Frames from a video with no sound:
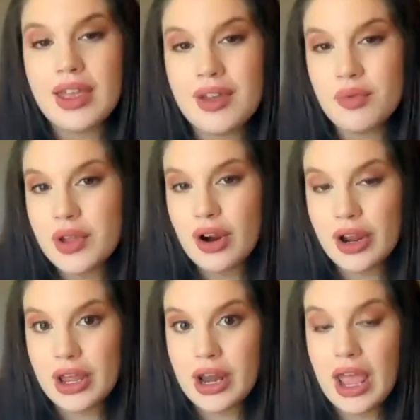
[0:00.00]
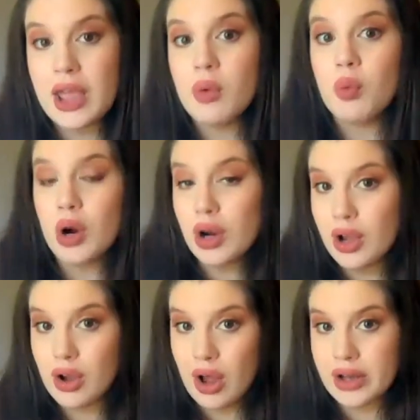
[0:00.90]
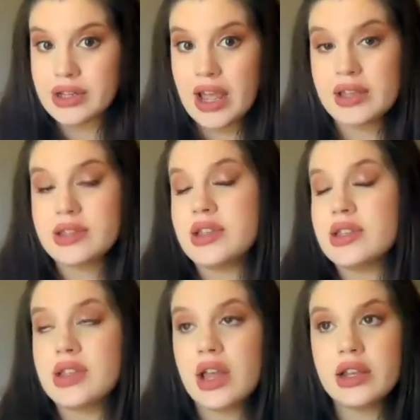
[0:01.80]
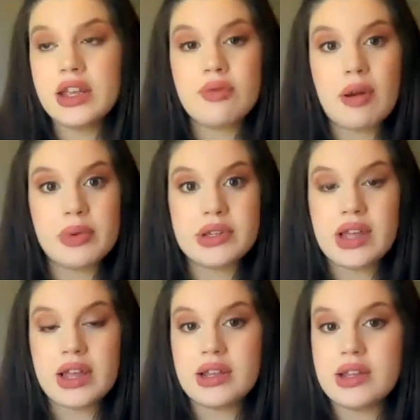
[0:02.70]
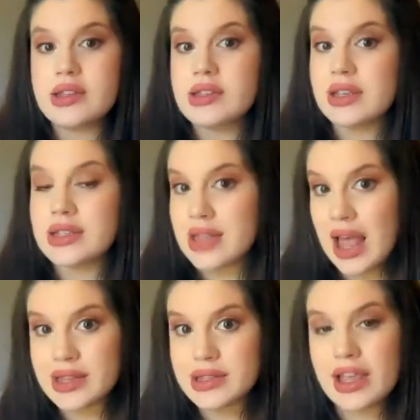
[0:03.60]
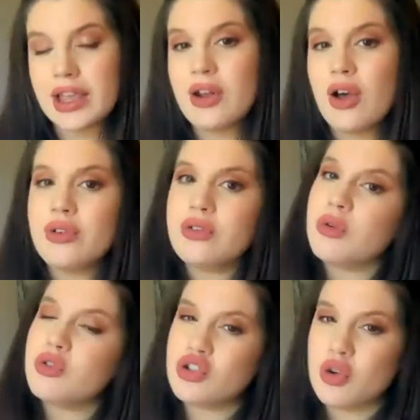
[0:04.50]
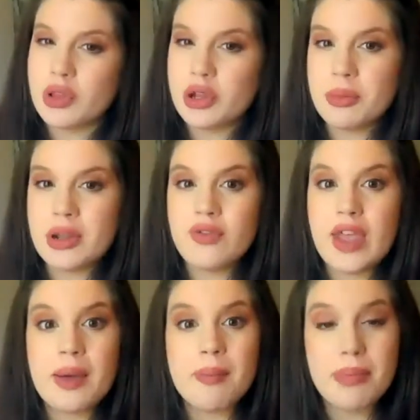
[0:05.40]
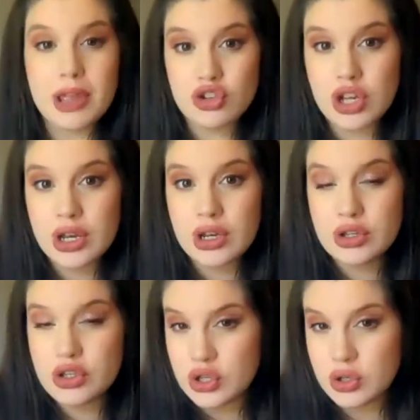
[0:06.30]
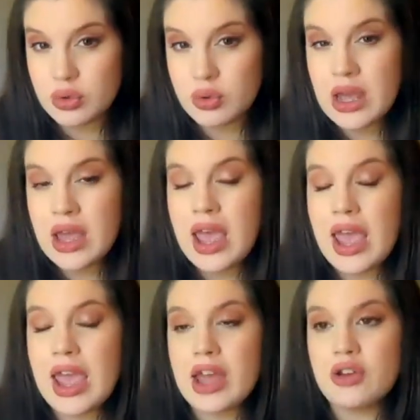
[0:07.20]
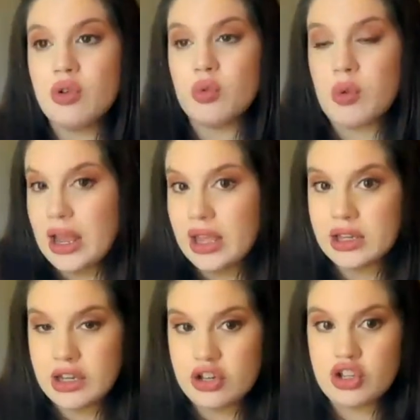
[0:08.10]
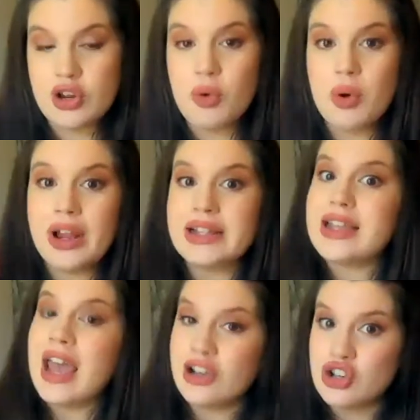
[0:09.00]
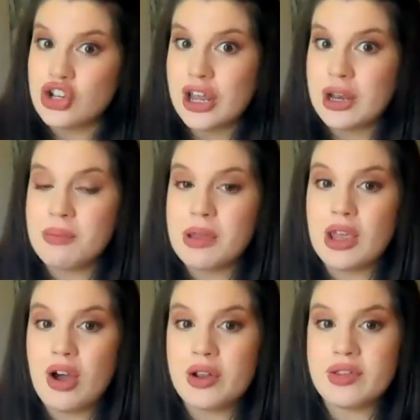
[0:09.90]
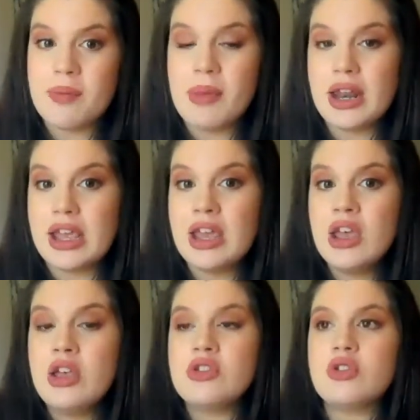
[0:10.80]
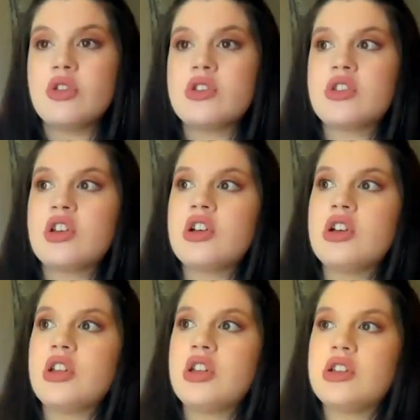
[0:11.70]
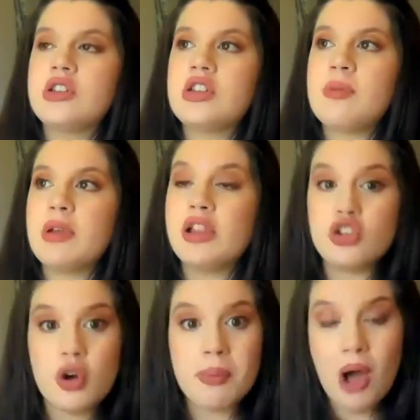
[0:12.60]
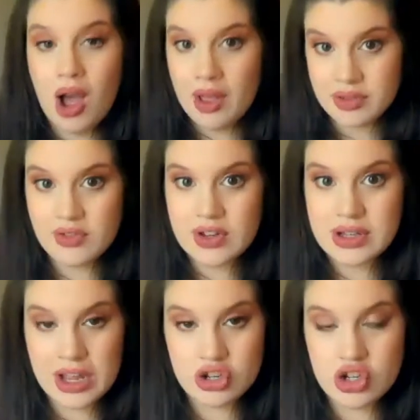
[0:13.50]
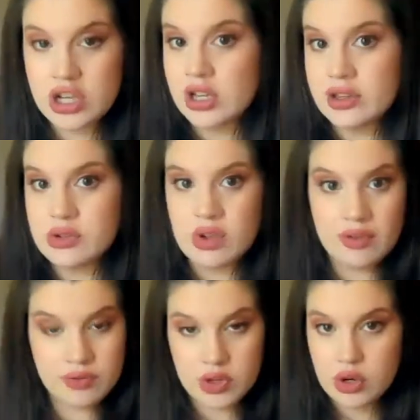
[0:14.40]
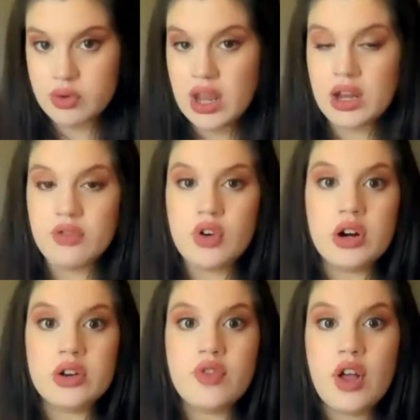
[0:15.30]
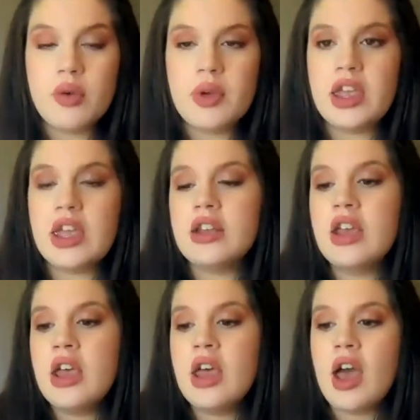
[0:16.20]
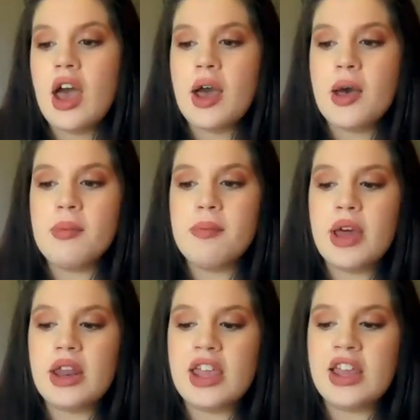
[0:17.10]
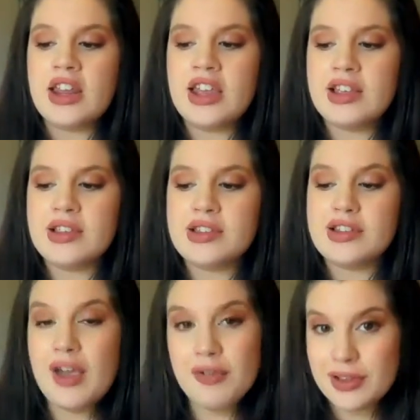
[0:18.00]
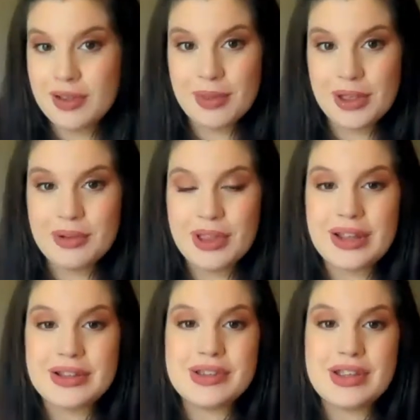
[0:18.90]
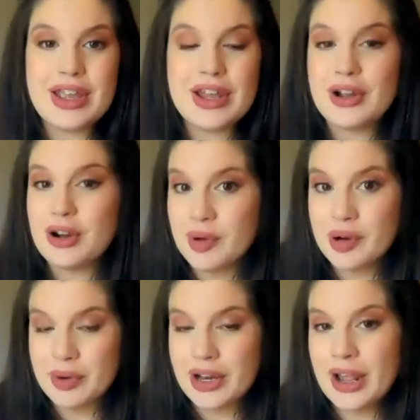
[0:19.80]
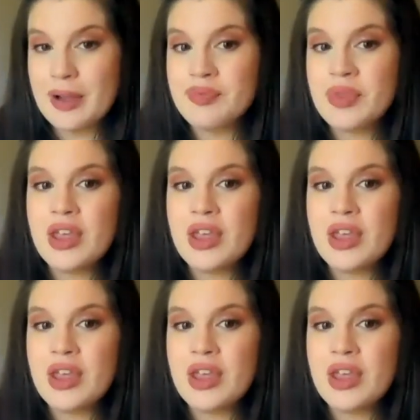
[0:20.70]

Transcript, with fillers: If we are in a work context, the sun can represent success. It can also show a little bit of ambition too, and recognition or attention being on somebody. So this could typically show positive attention unless you have you know negative cards following it um, but it is definitely something you would like to see in a career reading